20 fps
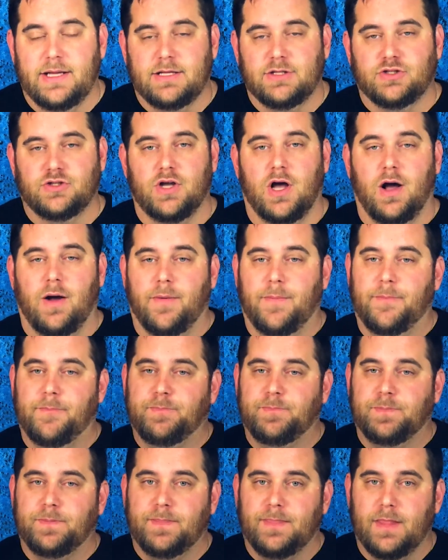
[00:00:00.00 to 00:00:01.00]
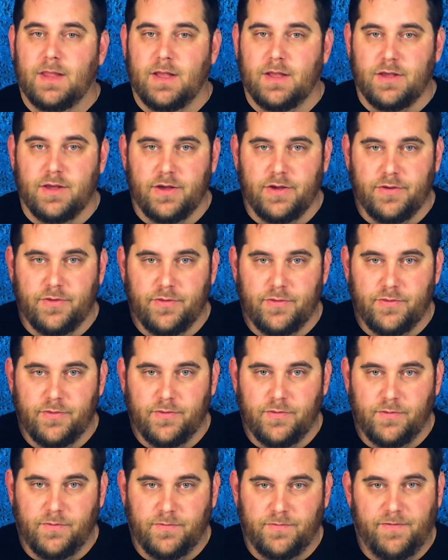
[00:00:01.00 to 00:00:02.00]
So
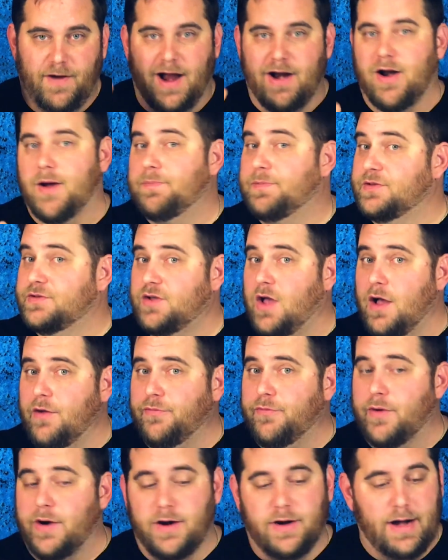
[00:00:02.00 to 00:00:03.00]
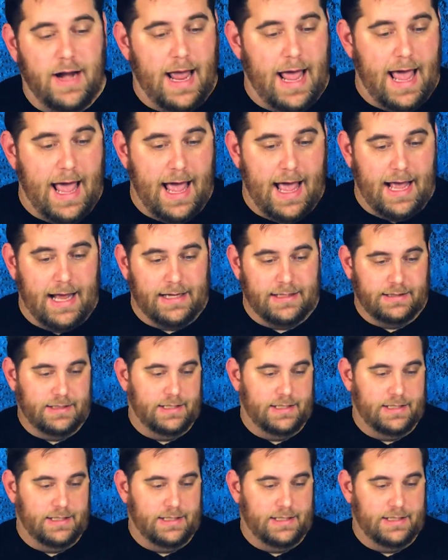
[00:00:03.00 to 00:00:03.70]
you fire up the software, and